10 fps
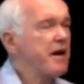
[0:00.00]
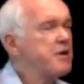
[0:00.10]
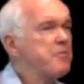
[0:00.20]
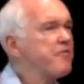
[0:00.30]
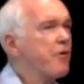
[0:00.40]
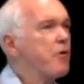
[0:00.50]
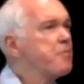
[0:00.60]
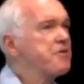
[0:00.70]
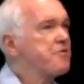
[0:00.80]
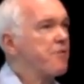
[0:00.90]
there. I knew before I
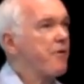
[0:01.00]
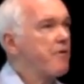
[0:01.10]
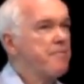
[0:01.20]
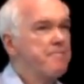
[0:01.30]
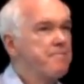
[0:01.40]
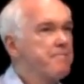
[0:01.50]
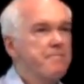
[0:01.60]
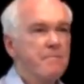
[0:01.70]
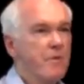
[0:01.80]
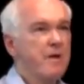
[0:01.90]
opened the drawer
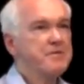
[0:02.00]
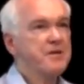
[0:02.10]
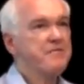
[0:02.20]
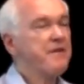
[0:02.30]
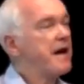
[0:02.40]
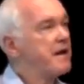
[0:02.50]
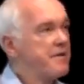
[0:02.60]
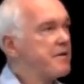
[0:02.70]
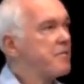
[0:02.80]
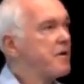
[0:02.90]
what I was going to find, and
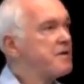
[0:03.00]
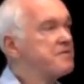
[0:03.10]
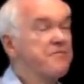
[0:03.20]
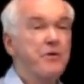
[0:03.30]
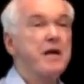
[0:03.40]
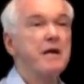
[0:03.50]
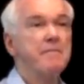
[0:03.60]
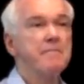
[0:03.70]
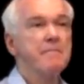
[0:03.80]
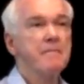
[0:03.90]
there it was, free.
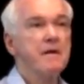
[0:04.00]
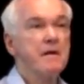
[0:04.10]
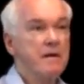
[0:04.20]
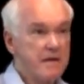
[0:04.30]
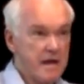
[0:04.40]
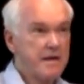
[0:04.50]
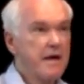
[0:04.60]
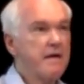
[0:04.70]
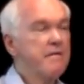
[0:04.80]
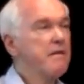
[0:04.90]
Yet
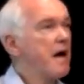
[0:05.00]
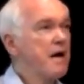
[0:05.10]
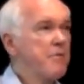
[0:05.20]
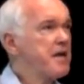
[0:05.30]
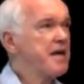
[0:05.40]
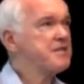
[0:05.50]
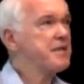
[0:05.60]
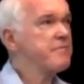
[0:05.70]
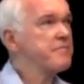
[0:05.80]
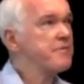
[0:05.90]
again, I already had
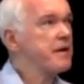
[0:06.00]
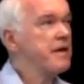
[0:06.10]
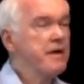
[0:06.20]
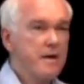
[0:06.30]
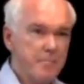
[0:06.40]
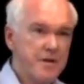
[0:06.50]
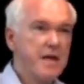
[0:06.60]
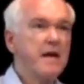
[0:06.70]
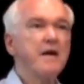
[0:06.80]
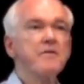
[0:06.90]
several free, but
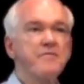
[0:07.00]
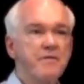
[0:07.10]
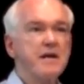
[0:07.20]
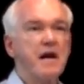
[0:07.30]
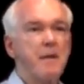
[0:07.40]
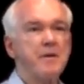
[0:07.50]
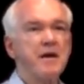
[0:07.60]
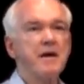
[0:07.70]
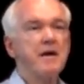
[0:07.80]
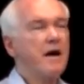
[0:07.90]
yet another free
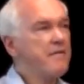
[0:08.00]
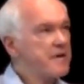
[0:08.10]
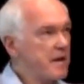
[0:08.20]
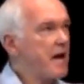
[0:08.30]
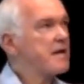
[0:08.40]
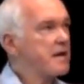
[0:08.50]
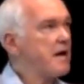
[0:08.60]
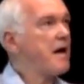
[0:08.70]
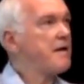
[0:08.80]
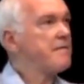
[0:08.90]
copy of Hilali
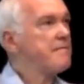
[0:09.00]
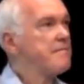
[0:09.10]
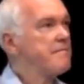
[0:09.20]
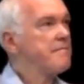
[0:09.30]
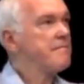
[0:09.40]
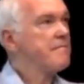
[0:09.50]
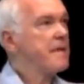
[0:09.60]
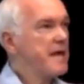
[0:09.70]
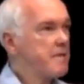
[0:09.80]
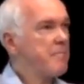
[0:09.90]
Khan
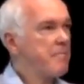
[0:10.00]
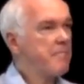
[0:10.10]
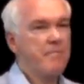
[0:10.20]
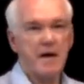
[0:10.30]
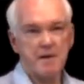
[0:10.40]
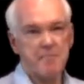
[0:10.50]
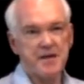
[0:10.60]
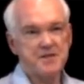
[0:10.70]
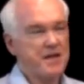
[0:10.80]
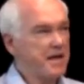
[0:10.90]
in my
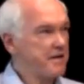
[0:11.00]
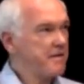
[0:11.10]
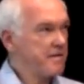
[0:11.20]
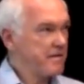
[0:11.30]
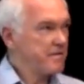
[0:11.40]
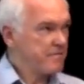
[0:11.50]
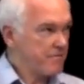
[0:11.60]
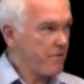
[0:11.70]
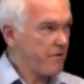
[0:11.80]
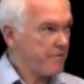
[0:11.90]
bedside
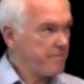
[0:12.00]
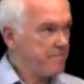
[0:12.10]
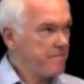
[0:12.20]
drawer.